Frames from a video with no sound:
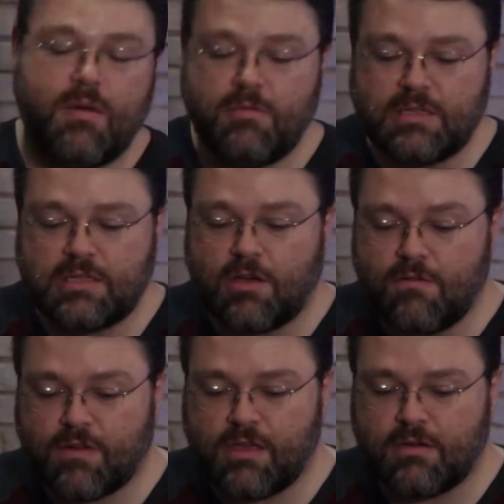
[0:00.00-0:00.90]
but maybe this is
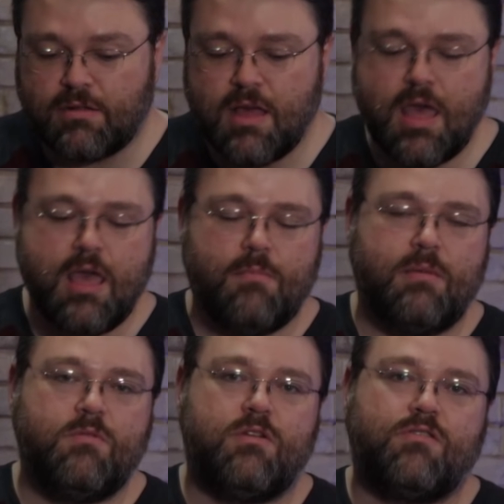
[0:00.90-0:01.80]
overkill.
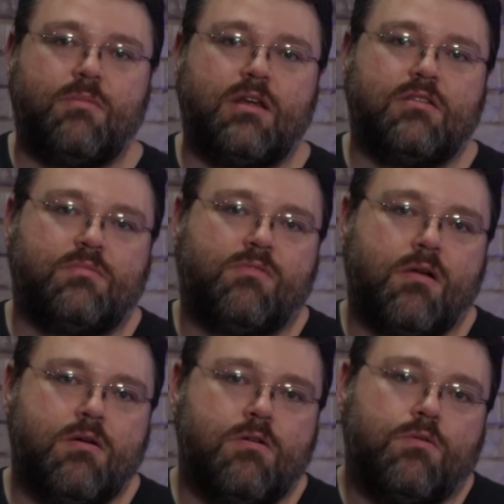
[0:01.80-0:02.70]
Maybe you want to drop down to the
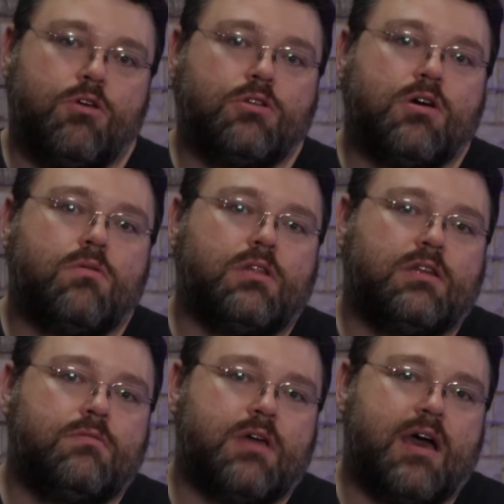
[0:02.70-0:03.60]
Pro, you can totally
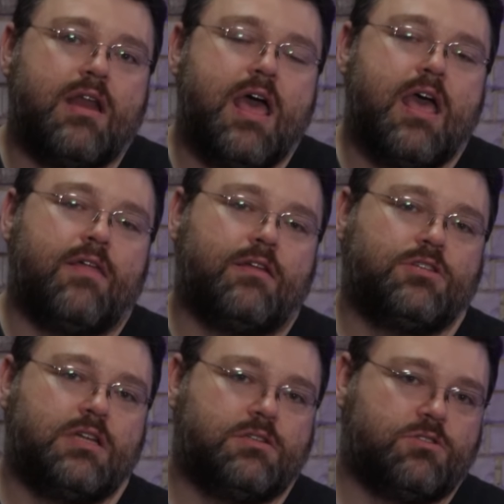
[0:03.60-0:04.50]
do that. That'll
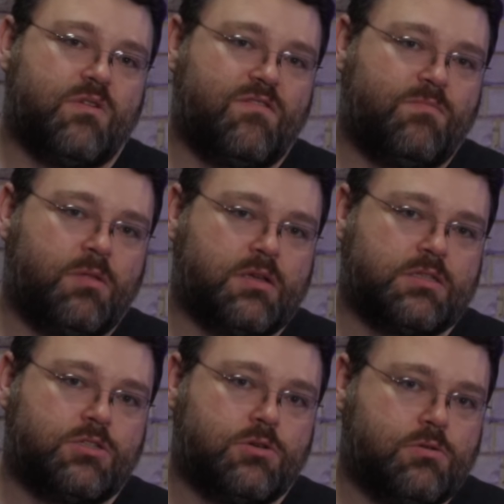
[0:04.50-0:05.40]
change the 12
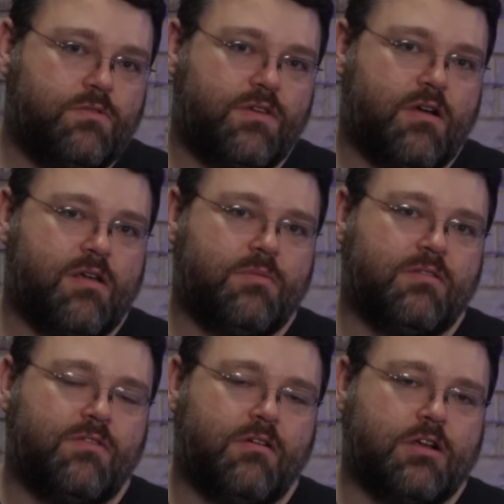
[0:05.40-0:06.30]
plus 2 VRM
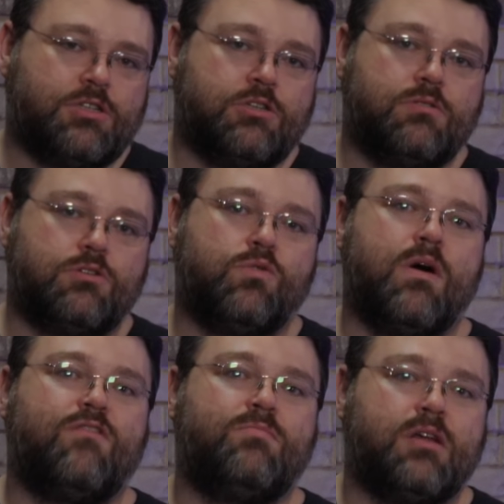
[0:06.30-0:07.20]
configuration to a
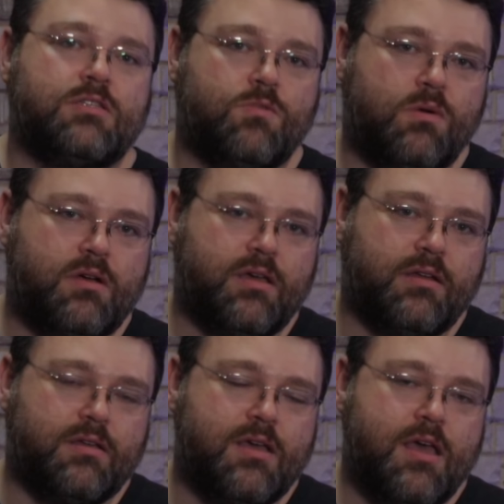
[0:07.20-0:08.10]
12 plus
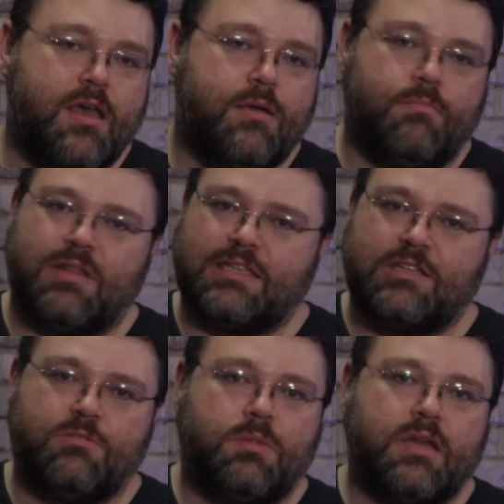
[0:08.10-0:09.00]
1, but that's
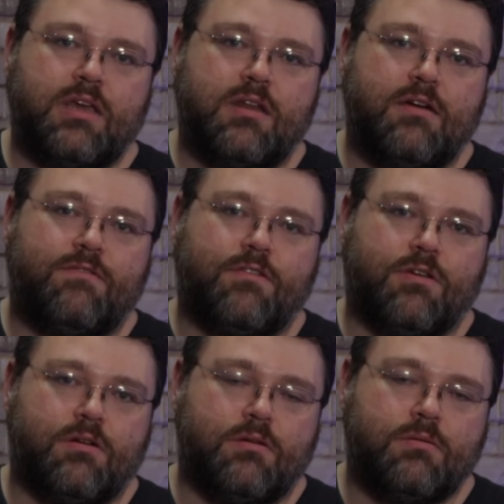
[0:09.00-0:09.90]
still plenty enough for
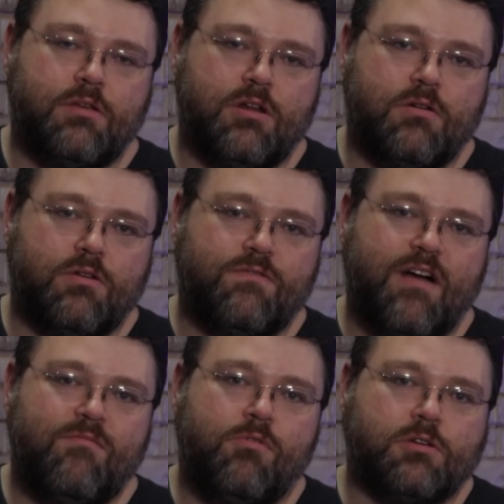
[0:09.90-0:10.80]
your, you know, your
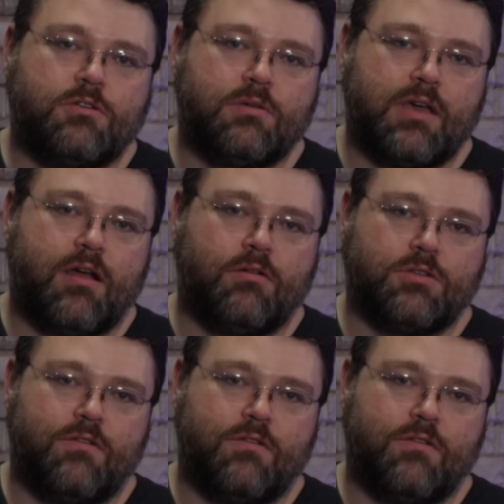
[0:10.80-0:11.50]
5.2 gigahertz